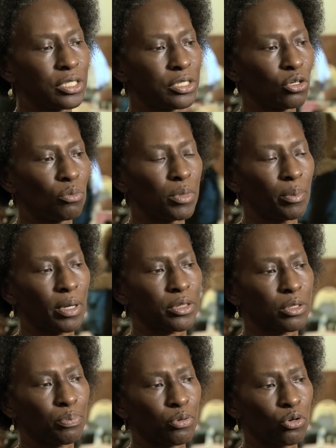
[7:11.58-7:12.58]
She told me
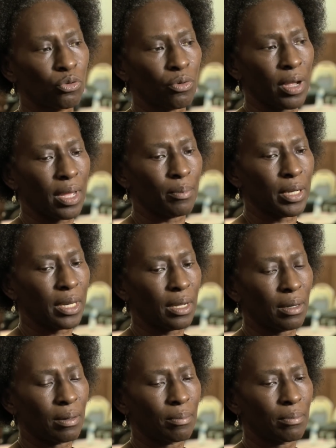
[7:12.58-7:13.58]
about the program, and
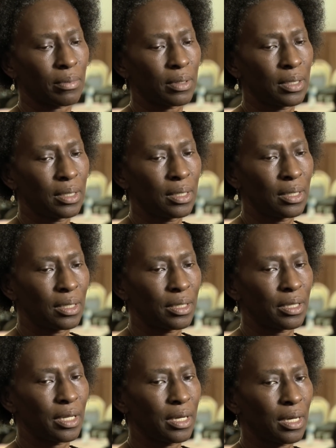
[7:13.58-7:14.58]
um,
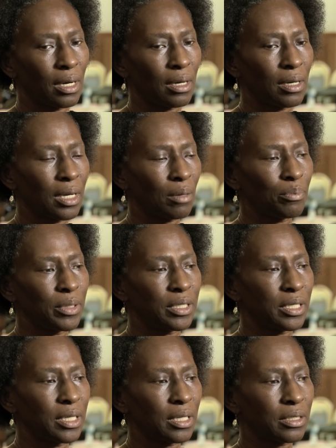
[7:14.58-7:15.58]
they uh, helped me
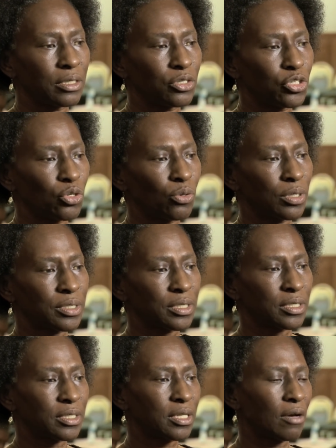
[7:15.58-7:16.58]
to get insurance
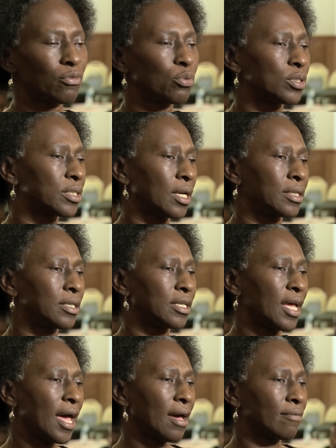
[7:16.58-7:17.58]
and stuff, which I
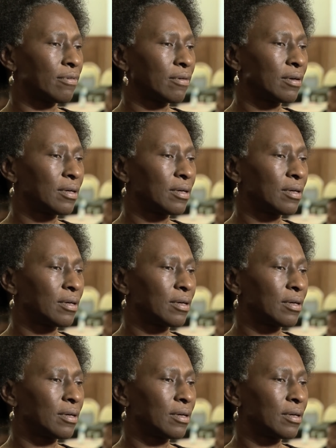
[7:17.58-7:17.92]
didn't have.